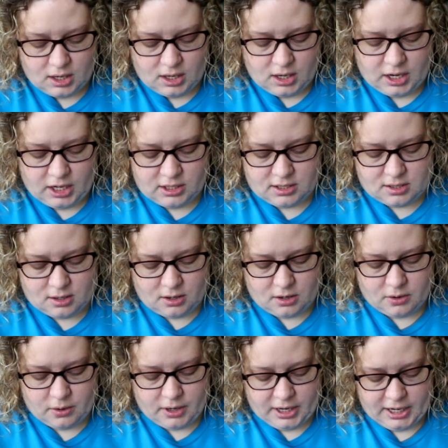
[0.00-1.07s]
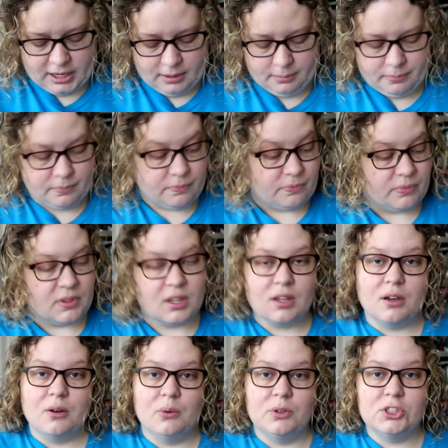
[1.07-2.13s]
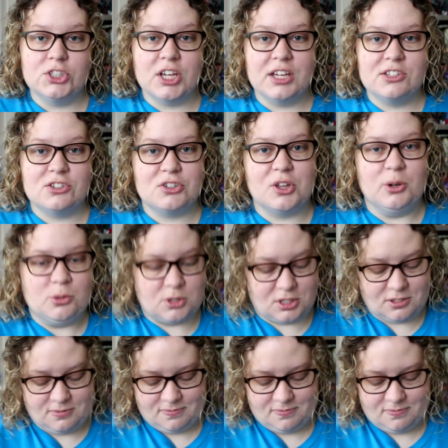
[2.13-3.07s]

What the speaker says: And so, we'll just answer those.